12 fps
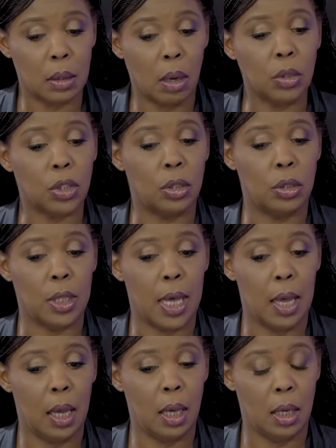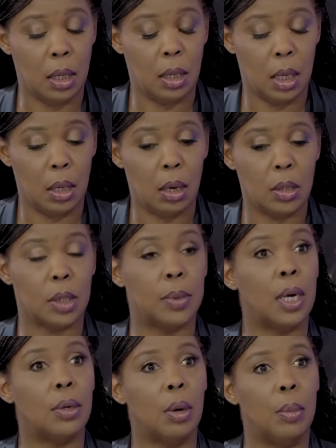culture that in our
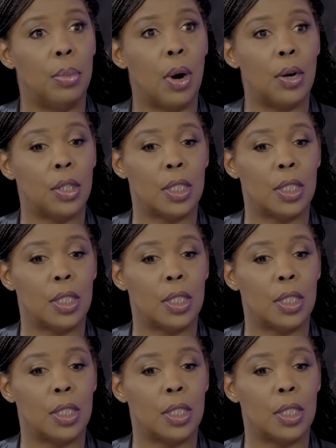general and broader